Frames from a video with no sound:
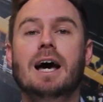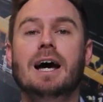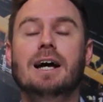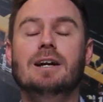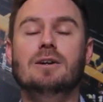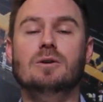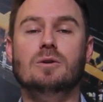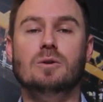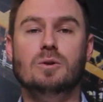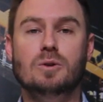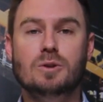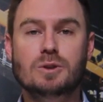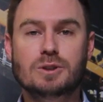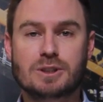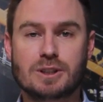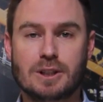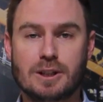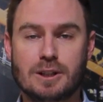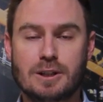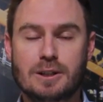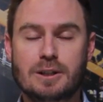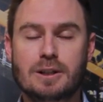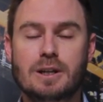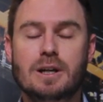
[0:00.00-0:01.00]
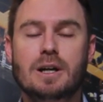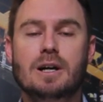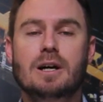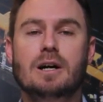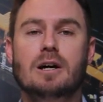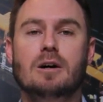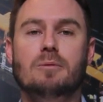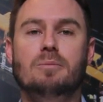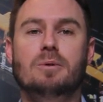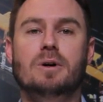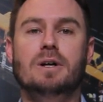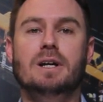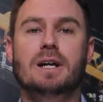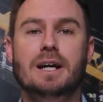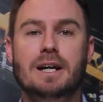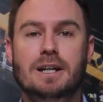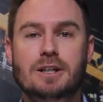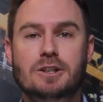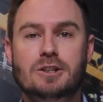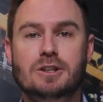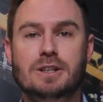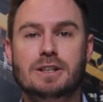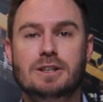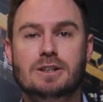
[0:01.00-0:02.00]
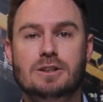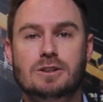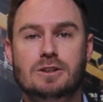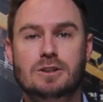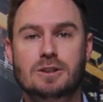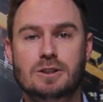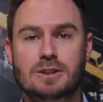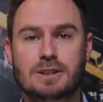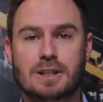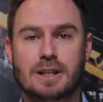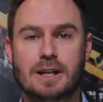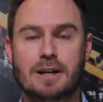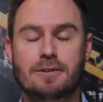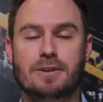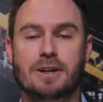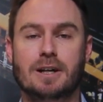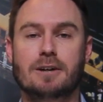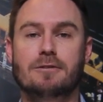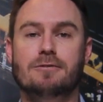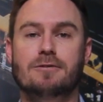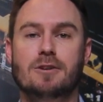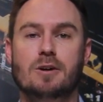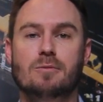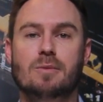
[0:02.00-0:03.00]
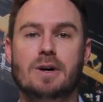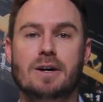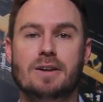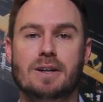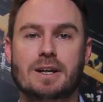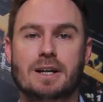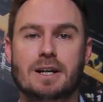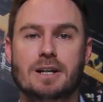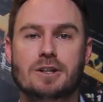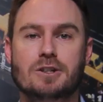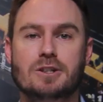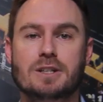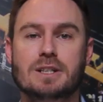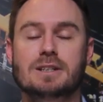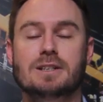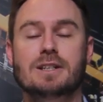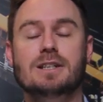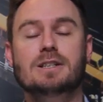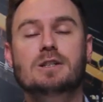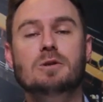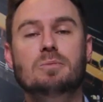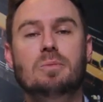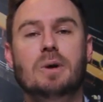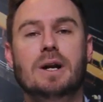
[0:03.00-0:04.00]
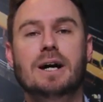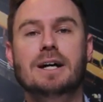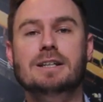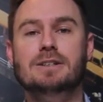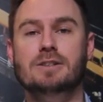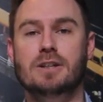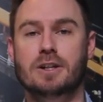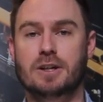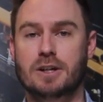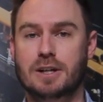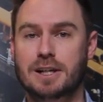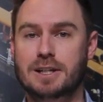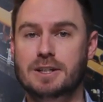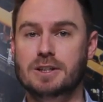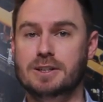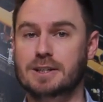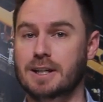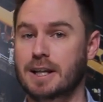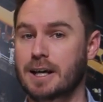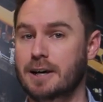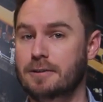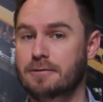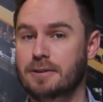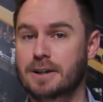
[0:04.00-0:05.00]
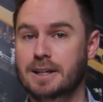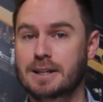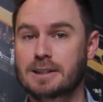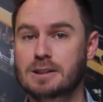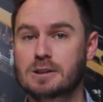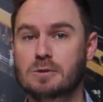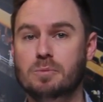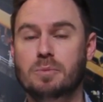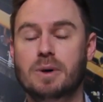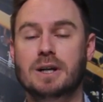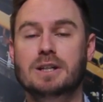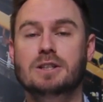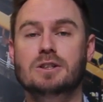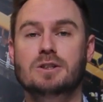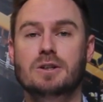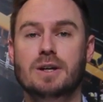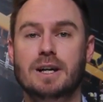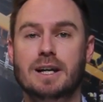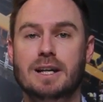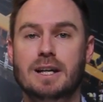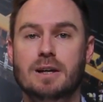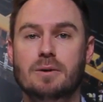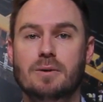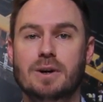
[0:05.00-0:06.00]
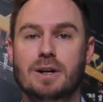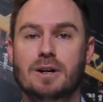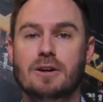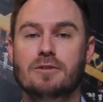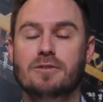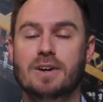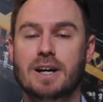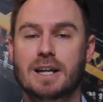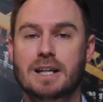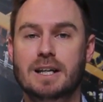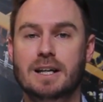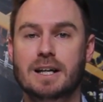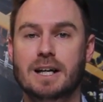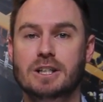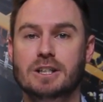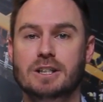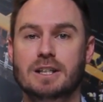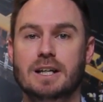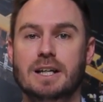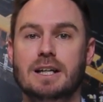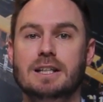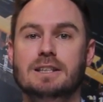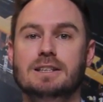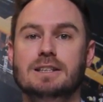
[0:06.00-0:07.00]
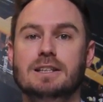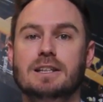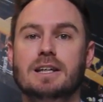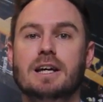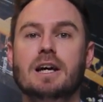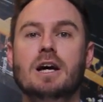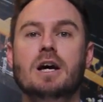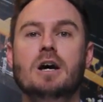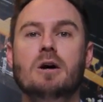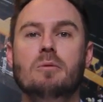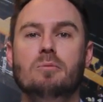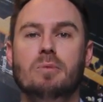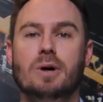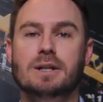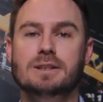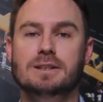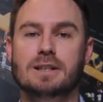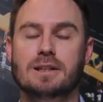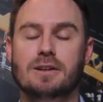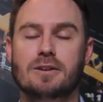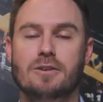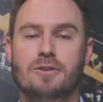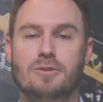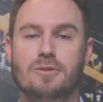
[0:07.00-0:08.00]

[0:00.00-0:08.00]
and also upon entry to South Africa from other countries. This applies not only to South Africans but to anyone of any nationality passing